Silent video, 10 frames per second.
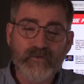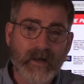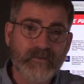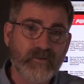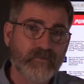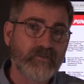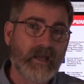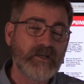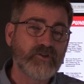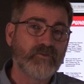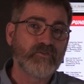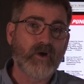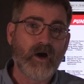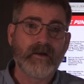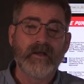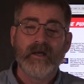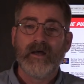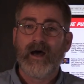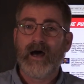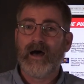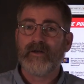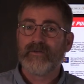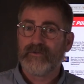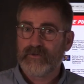threats of sanctions on uh,